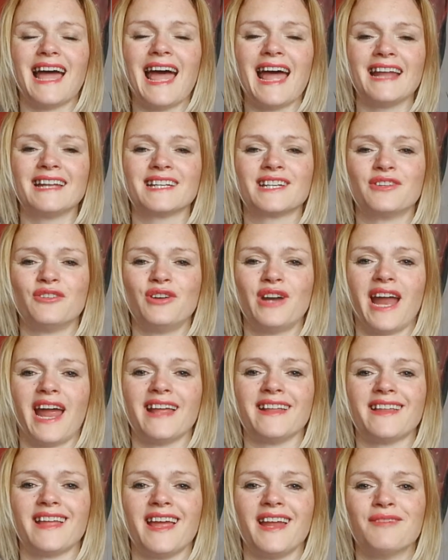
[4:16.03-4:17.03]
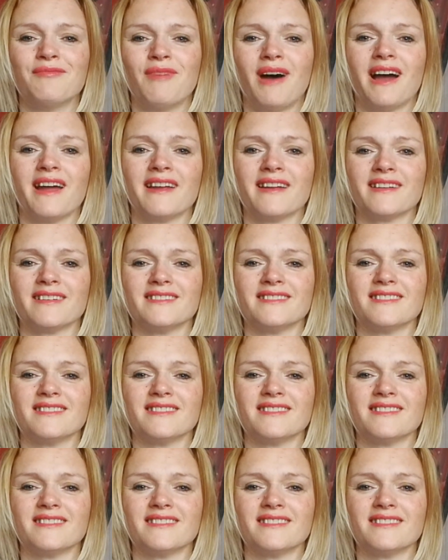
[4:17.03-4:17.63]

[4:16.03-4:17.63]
and create in my